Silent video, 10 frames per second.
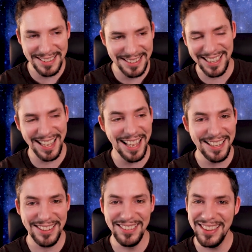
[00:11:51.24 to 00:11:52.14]
you
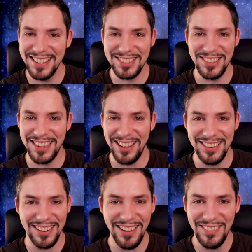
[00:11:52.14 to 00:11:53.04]
can't do this
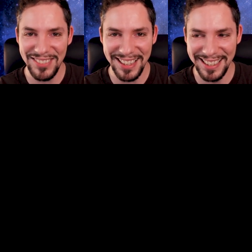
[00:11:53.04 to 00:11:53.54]
without laughing.